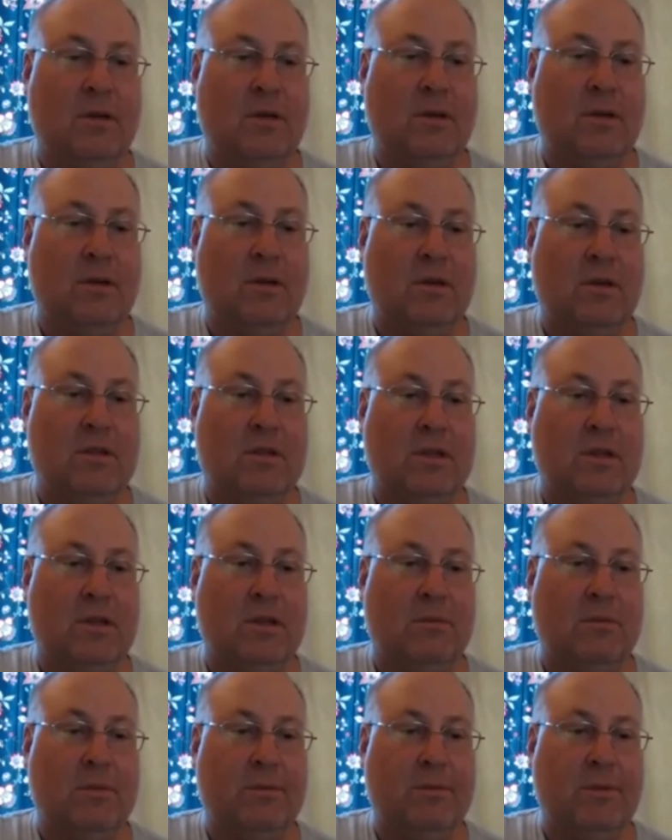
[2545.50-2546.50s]
a second, let me
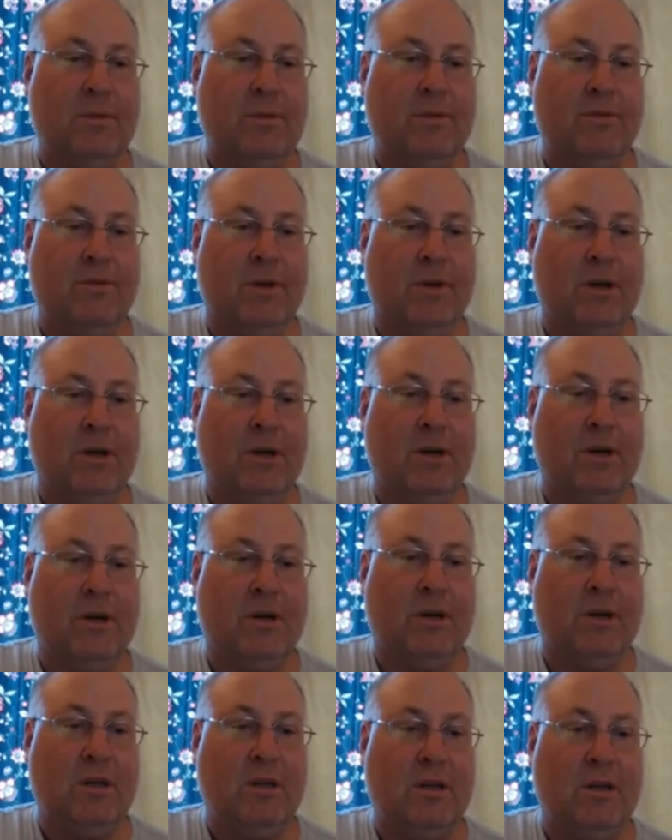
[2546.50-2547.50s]
move a card
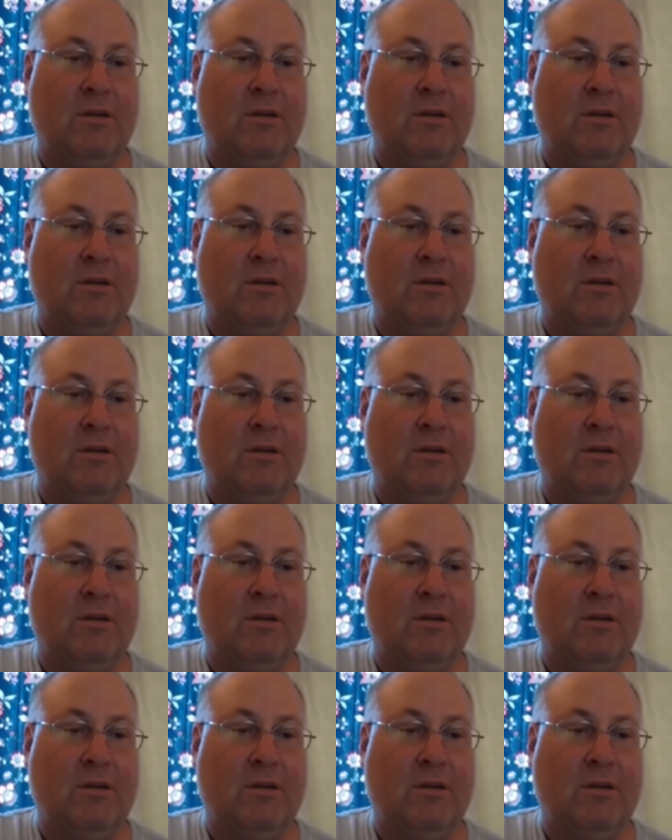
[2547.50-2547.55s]
that